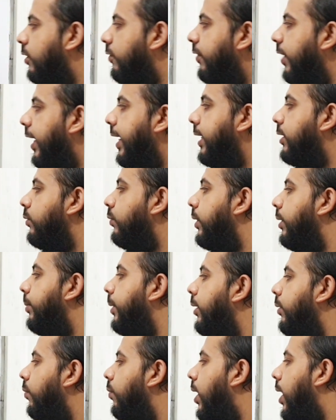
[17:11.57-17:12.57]
of 8 will
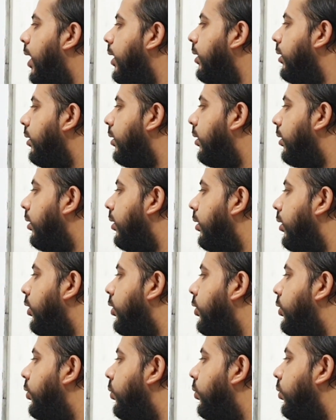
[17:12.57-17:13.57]
be 1,
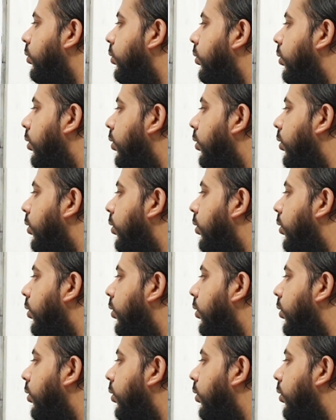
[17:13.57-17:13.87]
2,